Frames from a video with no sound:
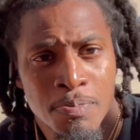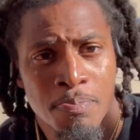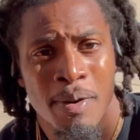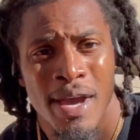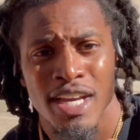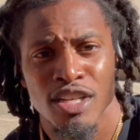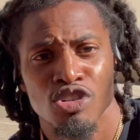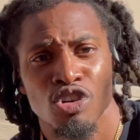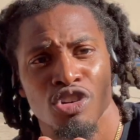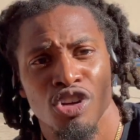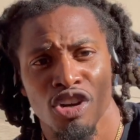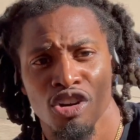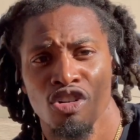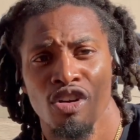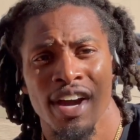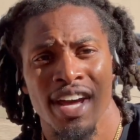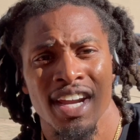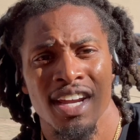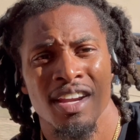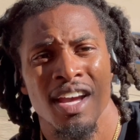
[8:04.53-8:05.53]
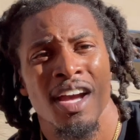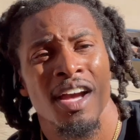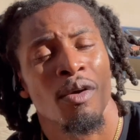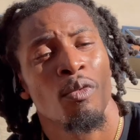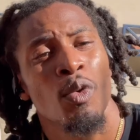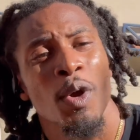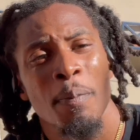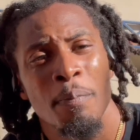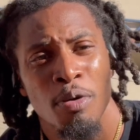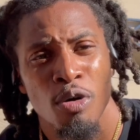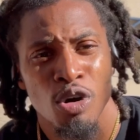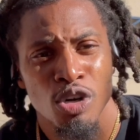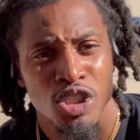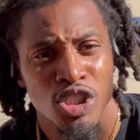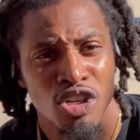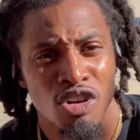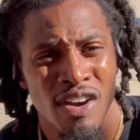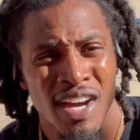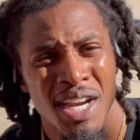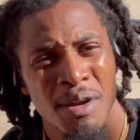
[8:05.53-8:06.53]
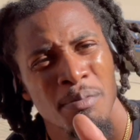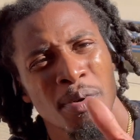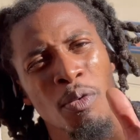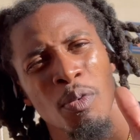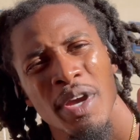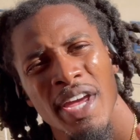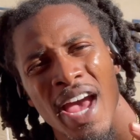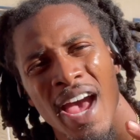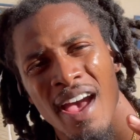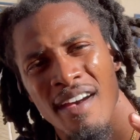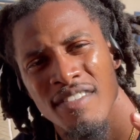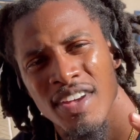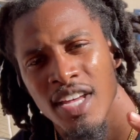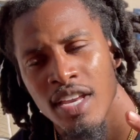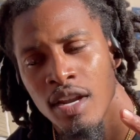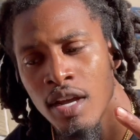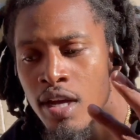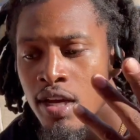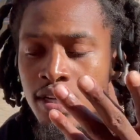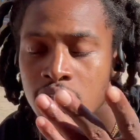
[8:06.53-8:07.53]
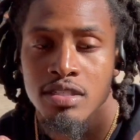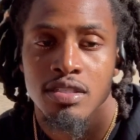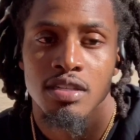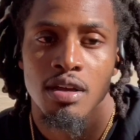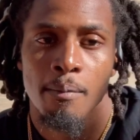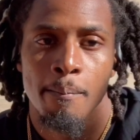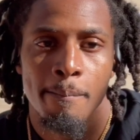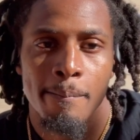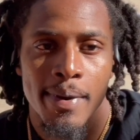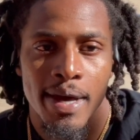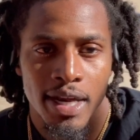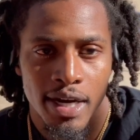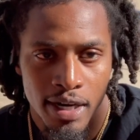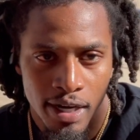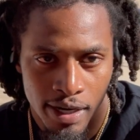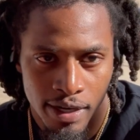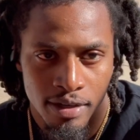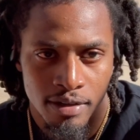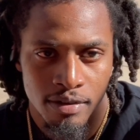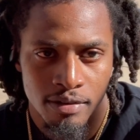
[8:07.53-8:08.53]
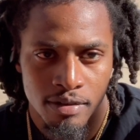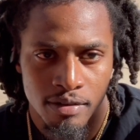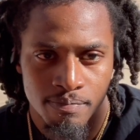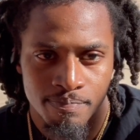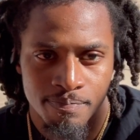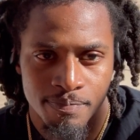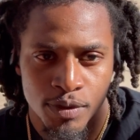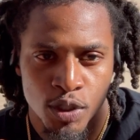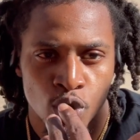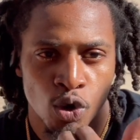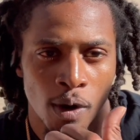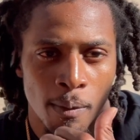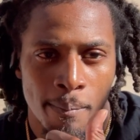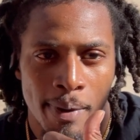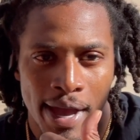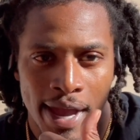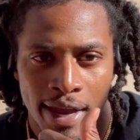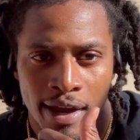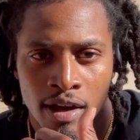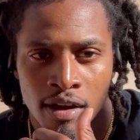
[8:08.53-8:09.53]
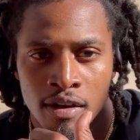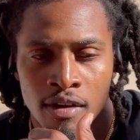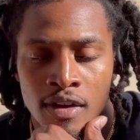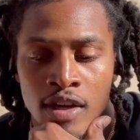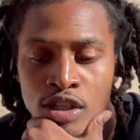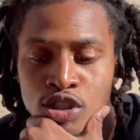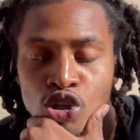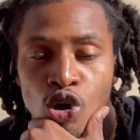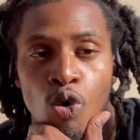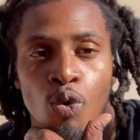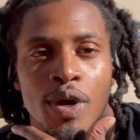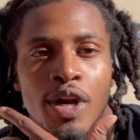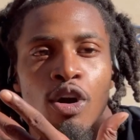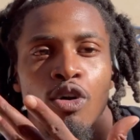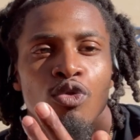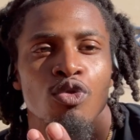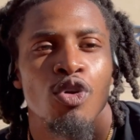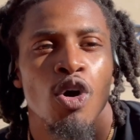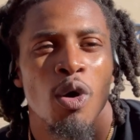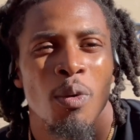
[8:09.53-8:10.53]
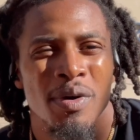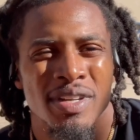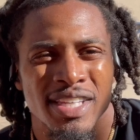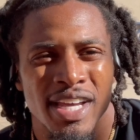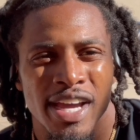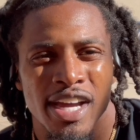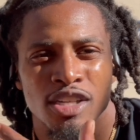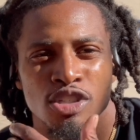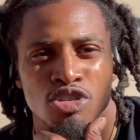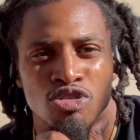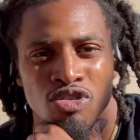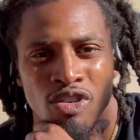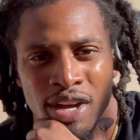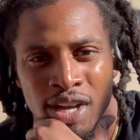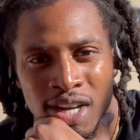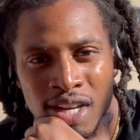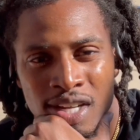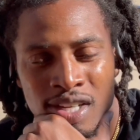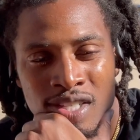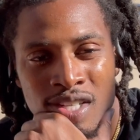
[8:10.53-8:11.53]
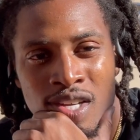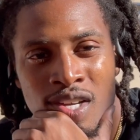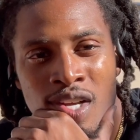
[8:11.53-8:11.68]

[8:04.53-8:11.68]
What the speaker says: based on your credit, we pulled your credit, but we haven't submitted it to a bank. So we don't know what the interest rate is.